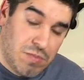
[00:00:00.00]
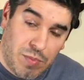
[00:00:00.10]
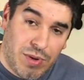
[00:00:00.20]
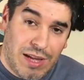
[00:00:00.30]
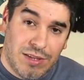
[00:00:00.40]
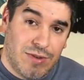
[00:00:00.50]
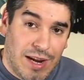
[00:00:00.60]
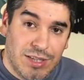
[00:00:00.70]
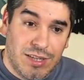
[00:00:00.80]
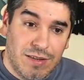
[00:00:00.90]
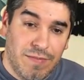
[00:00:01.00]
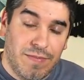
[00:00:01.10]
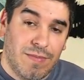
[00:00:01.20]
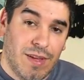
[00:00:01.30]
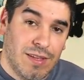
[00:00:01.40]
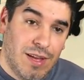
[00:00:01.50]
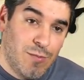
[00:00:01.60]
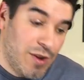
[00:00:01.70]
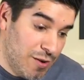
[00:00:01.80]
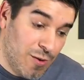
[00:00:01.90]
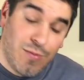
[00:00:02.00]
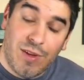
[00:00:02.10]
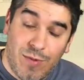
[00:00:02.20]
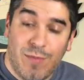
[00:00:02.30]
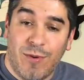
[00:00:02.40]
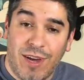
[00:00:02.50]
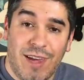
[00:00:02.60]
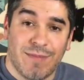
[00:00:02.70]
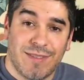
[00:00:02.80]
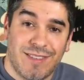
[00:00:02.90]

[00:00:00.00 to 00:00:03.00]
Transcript: apply the strategy, and then hopefully win more games.